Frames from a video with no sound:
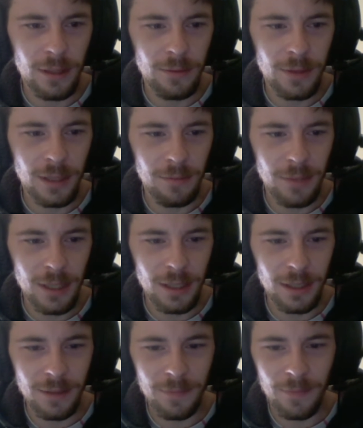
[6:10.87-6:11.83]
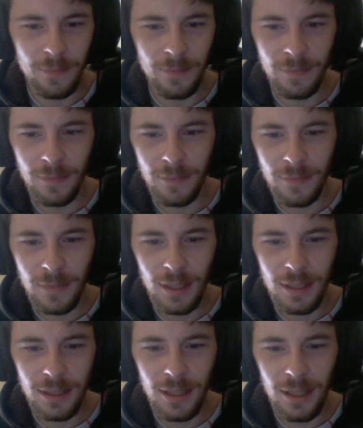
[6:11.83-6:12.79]
It wasn't me.
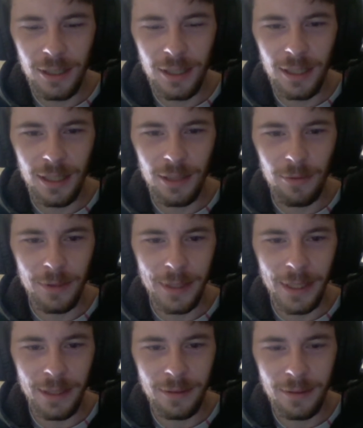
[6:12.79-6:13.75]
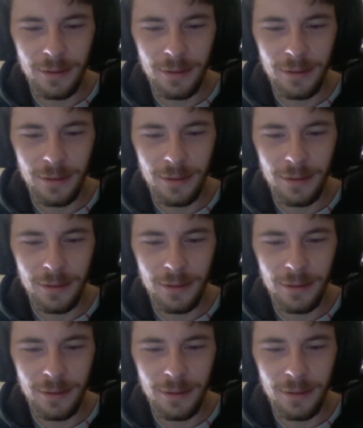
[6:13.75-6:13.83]
Sanji against women again.